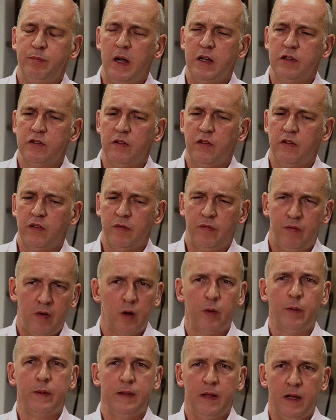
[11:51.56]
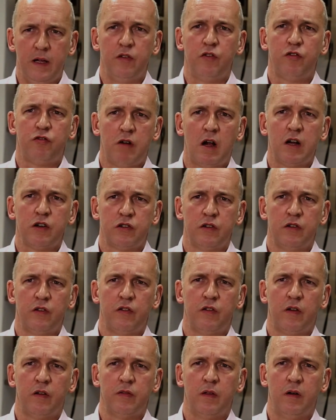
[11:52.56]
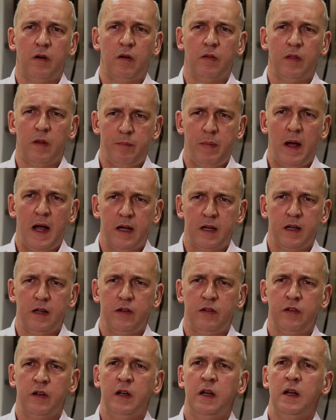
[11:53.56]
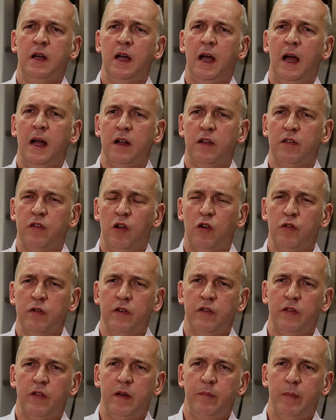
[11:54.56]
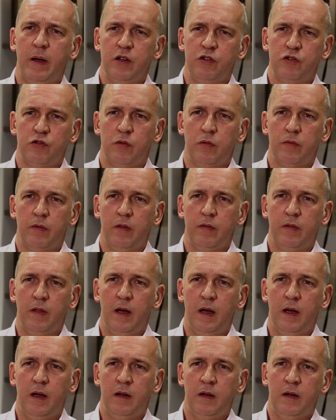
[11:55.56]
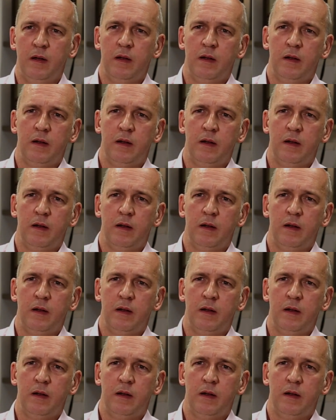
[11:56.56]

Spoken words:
patients are following the instructions on the packet, and as long as they make sure that their